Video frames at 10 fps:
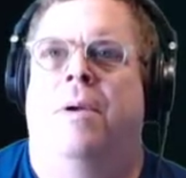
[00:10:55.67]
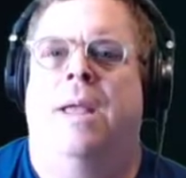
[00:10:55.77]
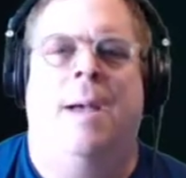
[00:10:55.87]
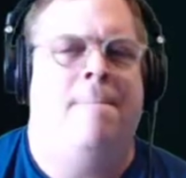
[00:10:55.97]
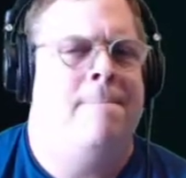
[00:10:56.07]

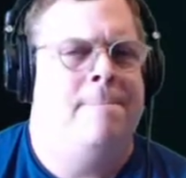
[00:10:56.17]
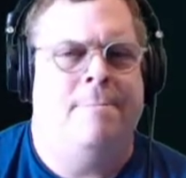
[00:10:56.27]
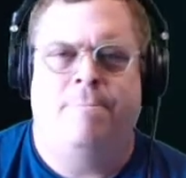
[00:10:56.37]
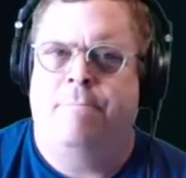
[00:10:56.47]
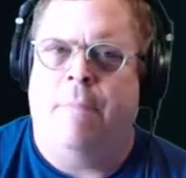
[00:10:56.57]
Yep.
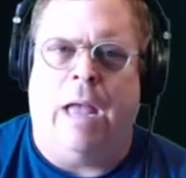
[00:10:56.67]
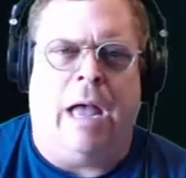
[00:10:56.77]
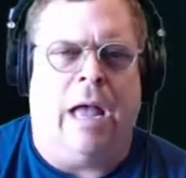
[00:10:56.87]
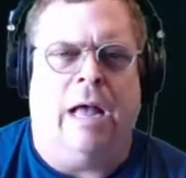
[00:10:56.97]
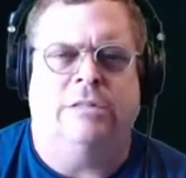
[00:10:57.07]

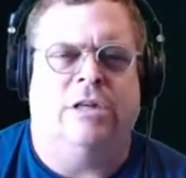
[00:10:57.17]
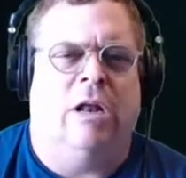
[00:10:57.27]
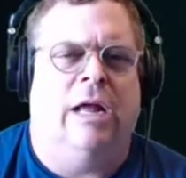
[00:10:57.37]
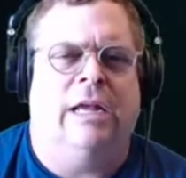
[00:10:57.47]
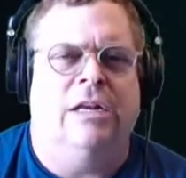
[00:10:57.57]
That's
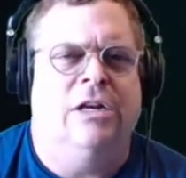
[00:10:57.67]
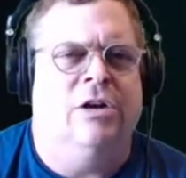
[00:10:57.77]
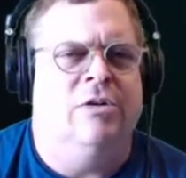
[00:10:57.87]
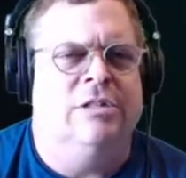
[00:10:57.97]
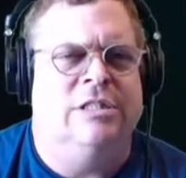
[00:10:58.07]
all I can
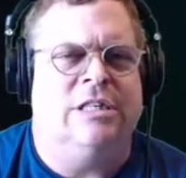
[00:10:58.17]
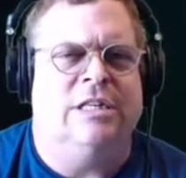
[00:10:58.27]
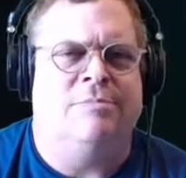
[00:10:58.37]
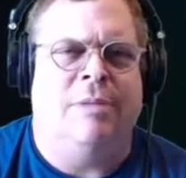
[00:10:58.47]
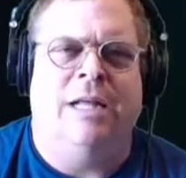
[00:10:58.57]
do is
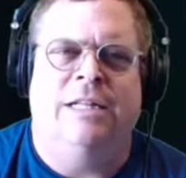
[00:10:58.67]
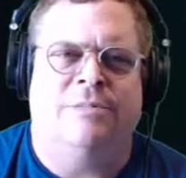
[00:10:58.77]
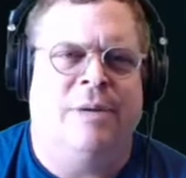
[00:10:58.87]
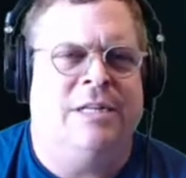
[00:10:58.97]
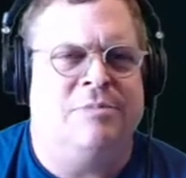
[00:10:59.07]
play
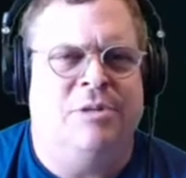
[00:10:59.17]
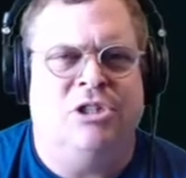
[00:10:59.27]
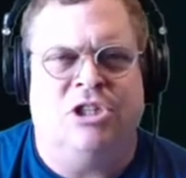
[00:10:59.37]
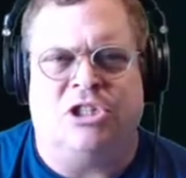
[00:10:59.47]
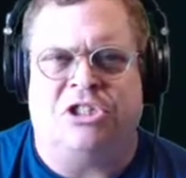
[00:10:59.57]
this man's
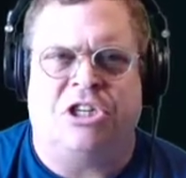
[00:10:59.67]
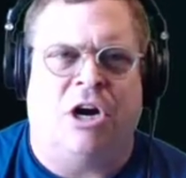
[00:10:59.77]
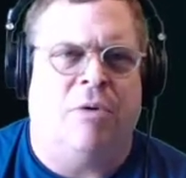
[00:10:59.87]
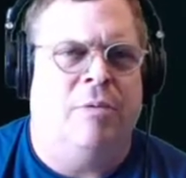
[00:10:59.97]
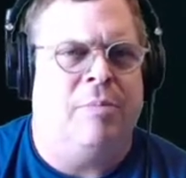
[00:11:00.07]
music and
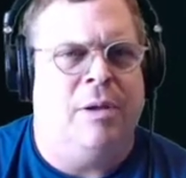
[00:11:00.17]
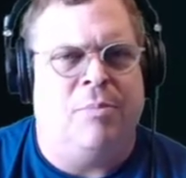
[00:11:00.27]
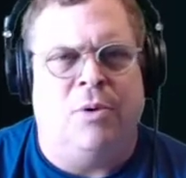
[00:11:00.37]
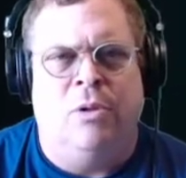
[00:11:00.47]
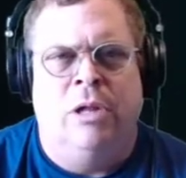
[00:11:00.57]
share it with
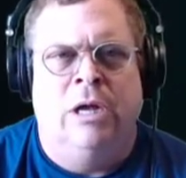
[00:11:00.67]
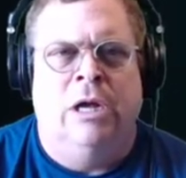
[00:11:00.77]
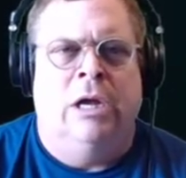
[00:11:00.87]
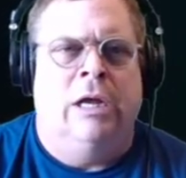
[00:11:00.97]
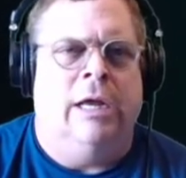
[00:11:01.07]
people
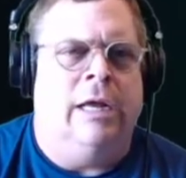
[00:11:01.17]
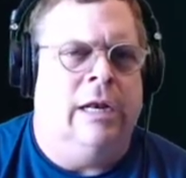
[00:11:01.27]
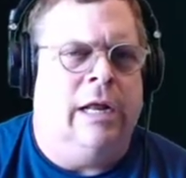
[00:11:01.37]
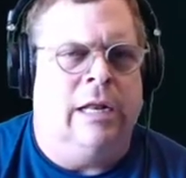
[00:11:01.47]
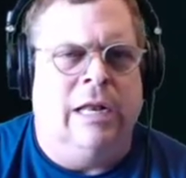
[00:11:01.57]

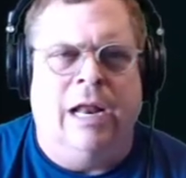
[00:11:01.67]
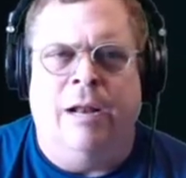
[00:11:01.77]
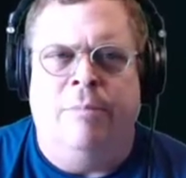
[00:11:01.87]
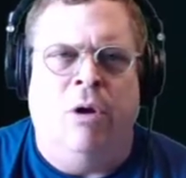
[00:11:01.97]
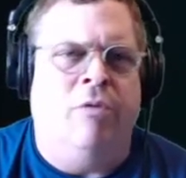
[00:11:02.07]
and let
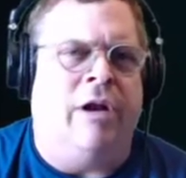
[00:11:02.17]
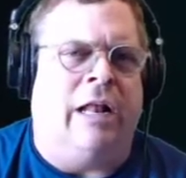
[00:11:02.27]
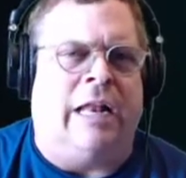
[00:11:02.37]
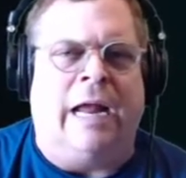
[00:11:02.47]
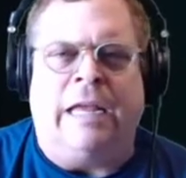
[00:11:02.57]
him know that I
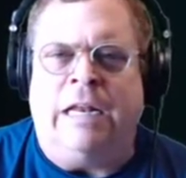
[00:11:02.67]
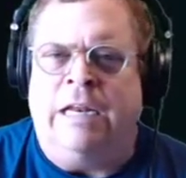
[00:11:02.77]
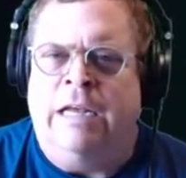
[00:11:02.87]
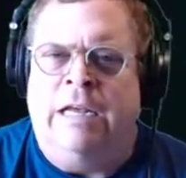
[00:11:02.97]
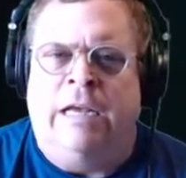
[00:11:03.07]
like it
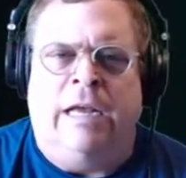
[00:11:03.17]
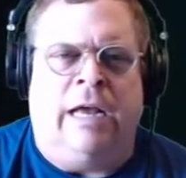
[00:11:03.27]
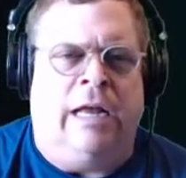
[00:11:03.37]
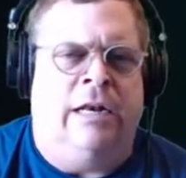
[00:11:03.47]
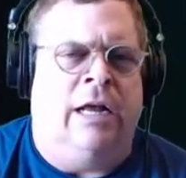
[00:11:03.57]
and